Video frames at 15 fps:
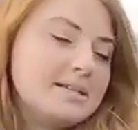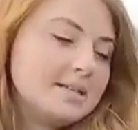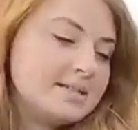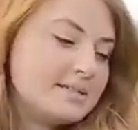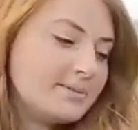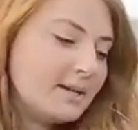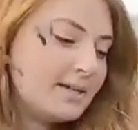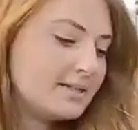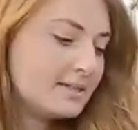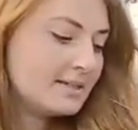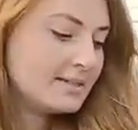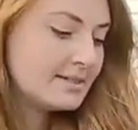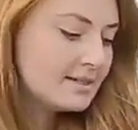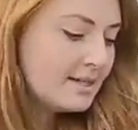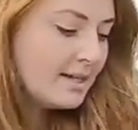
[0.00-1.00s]
of
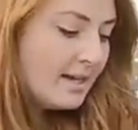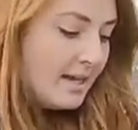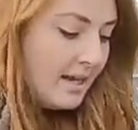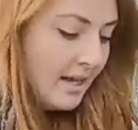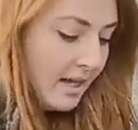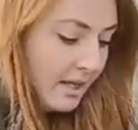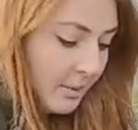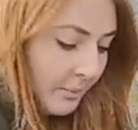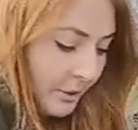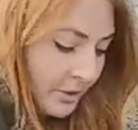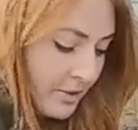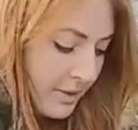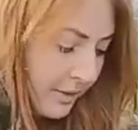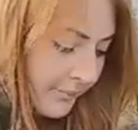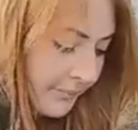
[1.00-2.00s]
centimetres at the
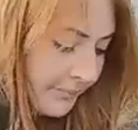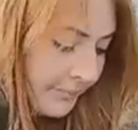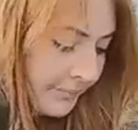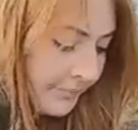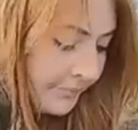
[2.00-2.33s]
bottom,